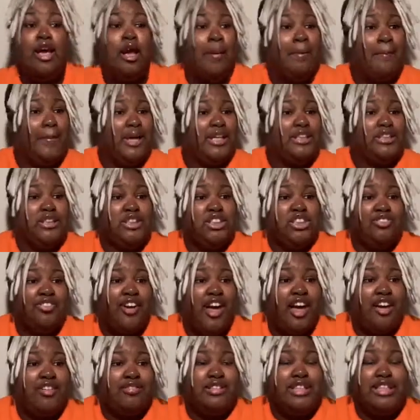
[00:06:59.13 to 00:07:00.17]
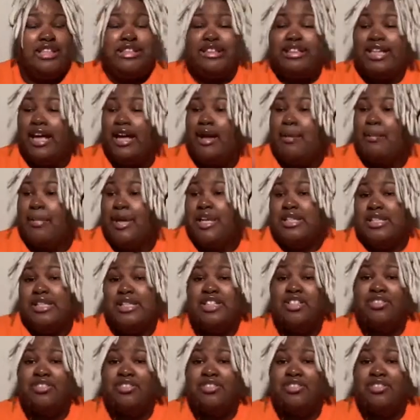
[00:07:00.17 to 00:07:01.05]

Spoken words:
message 5 this day, message